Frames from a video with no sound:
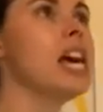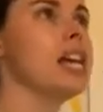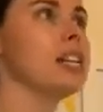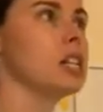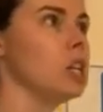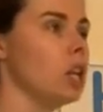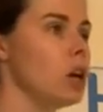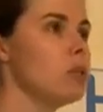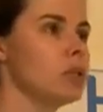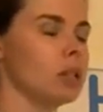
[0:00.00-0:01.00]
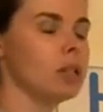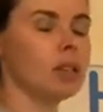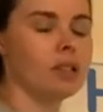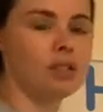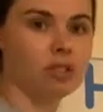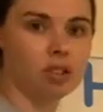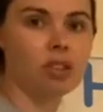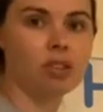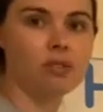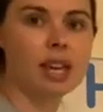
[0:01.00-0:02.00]
is closer to
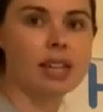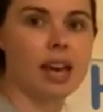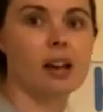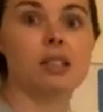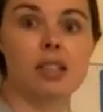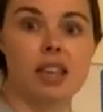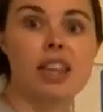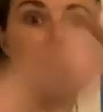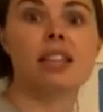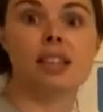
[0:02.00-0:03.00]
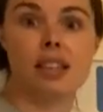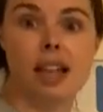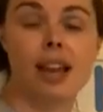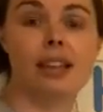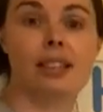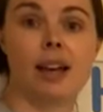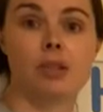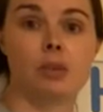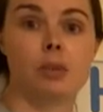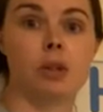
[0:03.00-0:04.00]
3,000 than it is the next
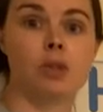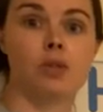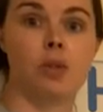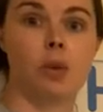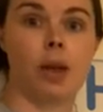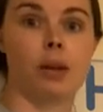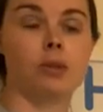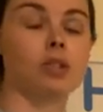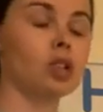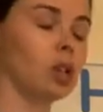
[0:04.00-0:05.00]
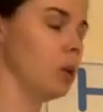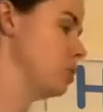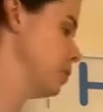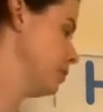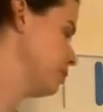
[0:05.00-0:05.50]
1,000, which is 4,000. It's closer.